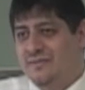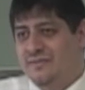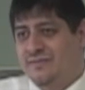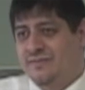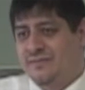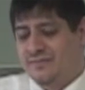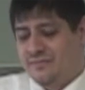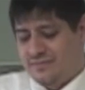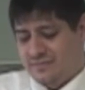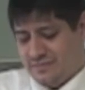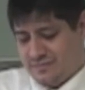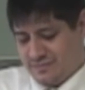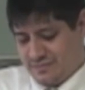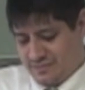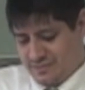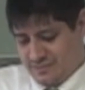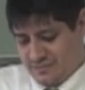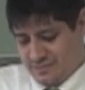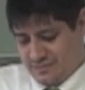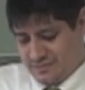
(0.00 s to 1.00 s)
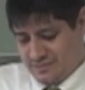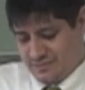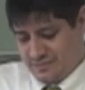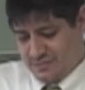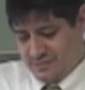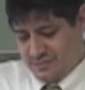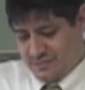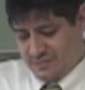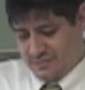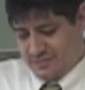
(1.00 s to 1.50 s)

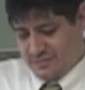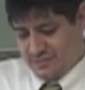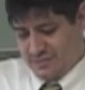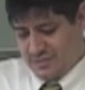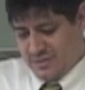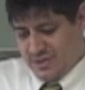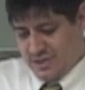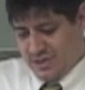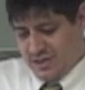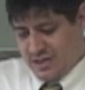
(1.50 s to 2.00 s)
(silence)